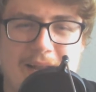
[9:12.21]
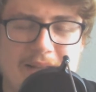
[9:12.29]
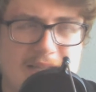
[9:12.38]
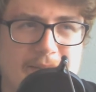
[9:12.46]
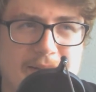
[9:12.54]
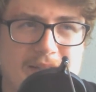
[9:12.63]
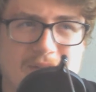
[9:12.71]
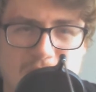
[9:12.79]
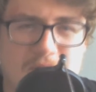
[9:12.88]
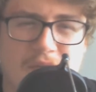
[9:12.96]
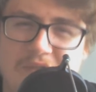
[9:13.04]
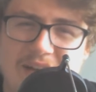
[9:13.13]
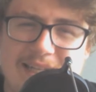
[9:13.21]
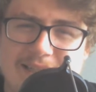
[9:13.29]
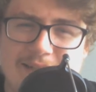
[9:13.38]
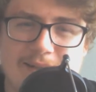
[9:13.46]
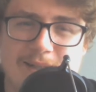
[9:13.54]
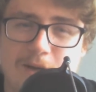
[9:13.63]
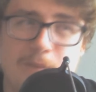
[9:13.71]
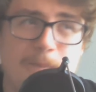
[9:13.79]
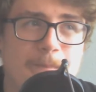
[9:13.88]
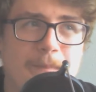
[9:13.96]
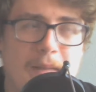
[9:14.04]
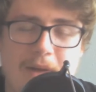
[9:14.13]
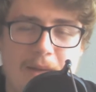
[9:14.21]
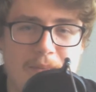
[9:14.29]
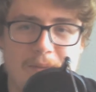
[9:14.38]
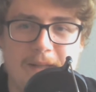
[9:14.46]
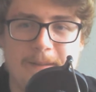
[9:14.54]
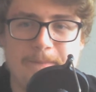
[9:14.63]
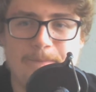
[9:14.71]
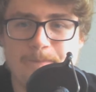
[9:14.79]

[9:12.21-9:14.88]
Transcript: They seem to be sort of face. So I'm happy with that.